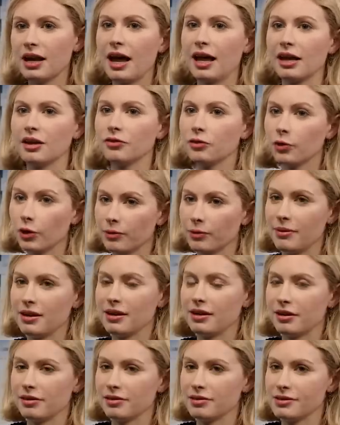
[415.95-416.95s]
and avoid
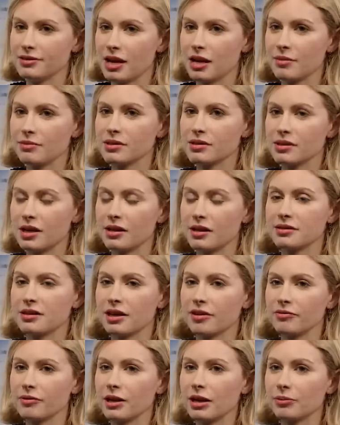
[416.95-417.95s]
making the same mistakes
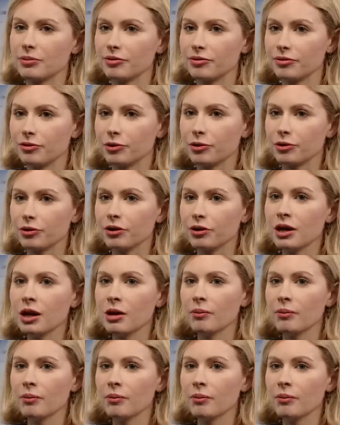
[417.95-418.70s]
they've made before